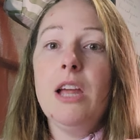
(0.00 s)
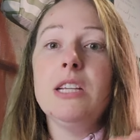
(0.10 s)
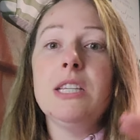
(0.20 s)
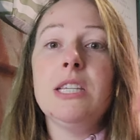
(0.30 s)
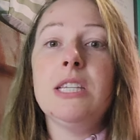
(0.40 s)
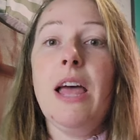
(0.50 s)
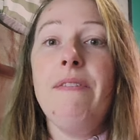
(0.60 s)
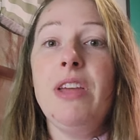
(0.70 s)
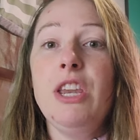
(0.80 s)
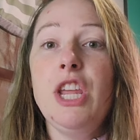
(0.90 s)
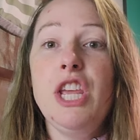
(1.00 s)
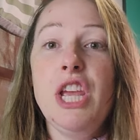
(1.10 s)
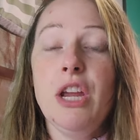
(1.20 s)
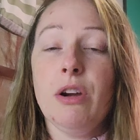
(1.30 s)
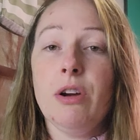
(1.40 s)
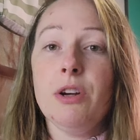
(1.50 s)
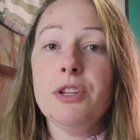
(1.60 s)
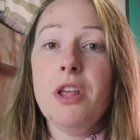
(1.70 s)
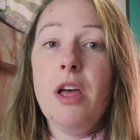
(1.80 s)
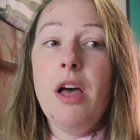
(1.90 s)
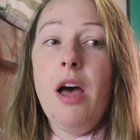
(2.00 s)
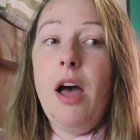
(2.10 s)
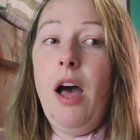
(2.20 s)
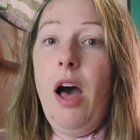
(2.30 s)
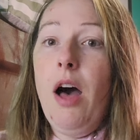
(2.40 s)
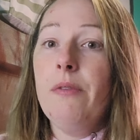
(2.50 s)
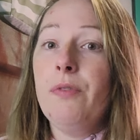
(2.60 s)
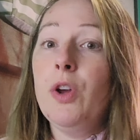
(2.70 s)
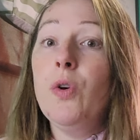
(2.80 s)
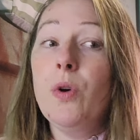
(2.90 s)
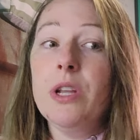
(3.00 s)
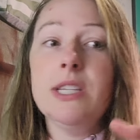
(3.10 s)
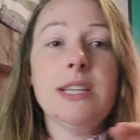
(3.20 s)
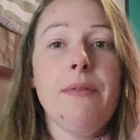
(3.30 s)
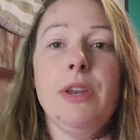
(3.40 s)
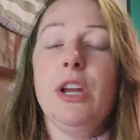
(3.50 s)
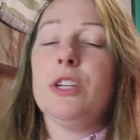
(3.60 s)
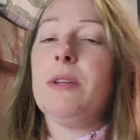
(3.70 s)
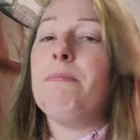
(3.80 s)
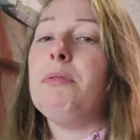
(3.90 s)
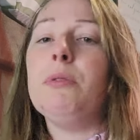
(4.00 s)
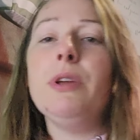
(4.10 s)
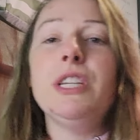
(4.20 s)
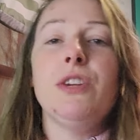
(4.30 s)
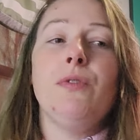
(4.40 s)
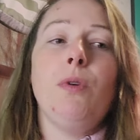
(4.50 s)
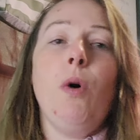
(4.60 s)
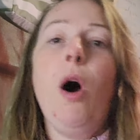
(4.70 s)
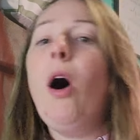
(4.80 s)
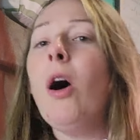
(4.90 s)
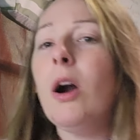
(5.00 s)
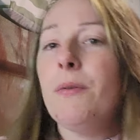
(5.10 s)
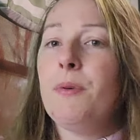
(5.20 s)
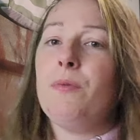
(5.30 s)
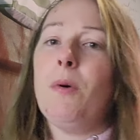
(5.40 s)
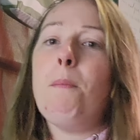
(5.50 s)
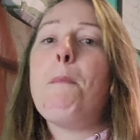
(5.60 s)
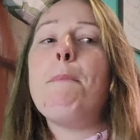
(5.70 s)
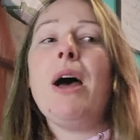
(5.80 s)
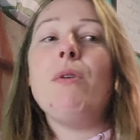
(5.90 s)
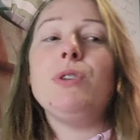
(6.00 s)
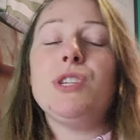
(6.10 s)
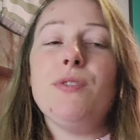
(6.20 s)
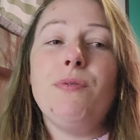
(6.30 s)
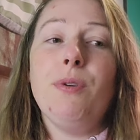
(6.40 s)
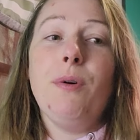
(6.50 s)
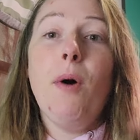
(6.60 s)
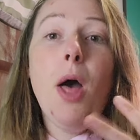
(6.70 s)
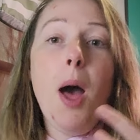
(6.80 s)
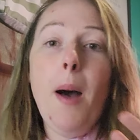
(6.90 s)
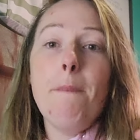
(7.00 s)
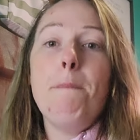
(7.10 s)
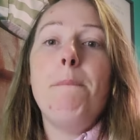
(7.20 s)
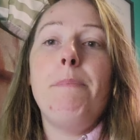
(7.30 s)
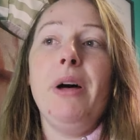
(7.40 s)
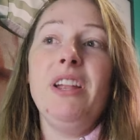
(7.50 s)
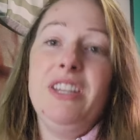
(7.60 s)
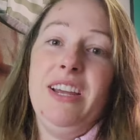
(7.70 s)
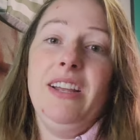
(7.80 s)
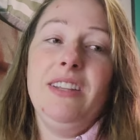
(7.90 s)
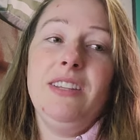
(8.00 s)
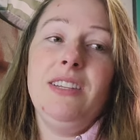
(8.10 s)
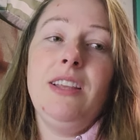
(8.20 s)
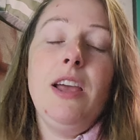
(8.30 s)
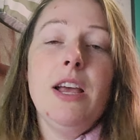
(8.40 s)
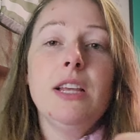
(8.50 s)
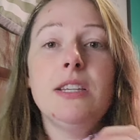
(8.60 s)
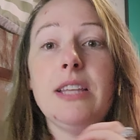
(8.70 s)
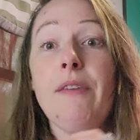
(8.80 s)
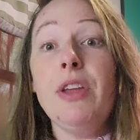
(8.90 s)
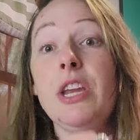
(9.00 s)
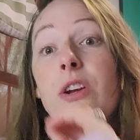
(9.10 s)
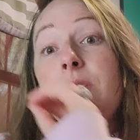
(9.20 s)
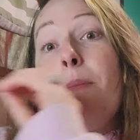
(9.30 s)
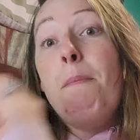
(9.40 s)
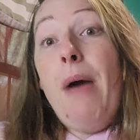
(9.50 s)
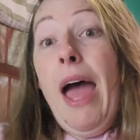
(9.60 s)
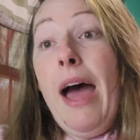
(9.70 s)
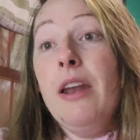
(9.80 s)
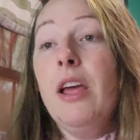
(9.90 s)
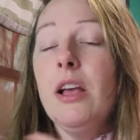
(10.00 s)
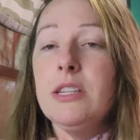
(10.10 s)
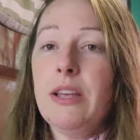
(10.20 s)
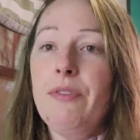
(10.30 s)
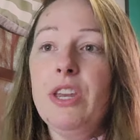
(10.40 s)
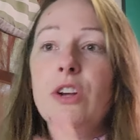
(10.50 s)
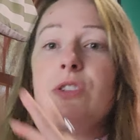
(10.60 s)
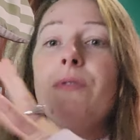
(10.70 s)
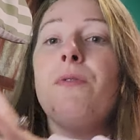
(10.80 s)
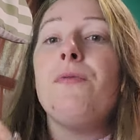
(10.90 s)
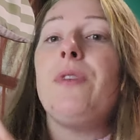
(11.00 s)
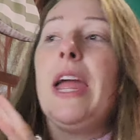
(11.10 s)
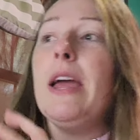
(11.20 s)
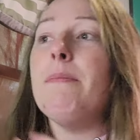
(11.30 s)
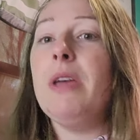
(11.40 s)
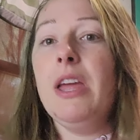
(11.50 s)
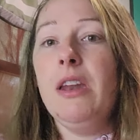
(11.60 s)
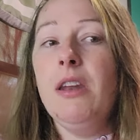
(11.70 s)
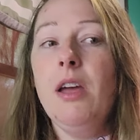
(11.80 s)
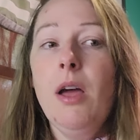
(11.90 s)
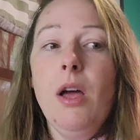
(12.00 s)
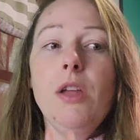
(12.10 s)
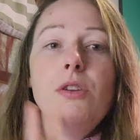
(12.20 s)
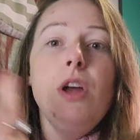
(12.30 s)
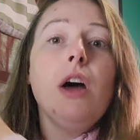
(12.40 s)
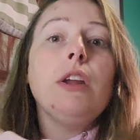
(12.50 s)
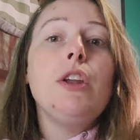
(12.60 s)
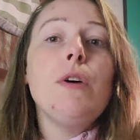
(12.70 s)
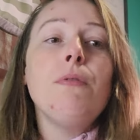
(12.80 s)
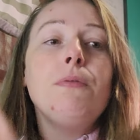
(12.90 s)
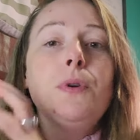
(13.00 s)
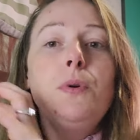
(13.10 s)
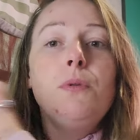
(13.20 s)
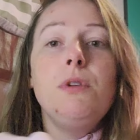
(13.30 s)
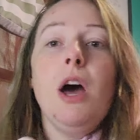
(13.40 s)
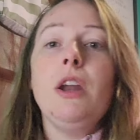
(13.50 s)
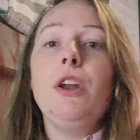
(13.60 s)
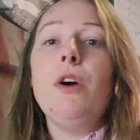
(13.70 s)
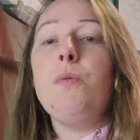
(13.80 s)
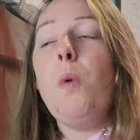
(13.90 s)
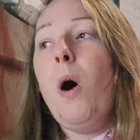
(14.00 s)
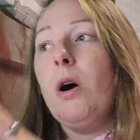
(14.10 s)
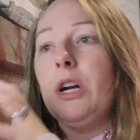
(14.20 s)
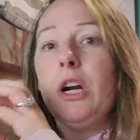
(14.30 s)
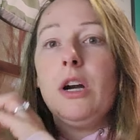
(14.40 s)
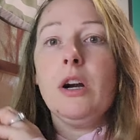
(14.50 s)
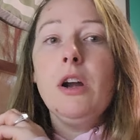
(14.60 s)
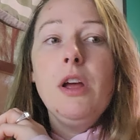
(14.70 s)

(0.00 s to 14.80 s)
Seven years of good, seven years of plentiful, harvestful, bountiful, abundance, seven years of bad, seven years of famine, not enough food, not enough water,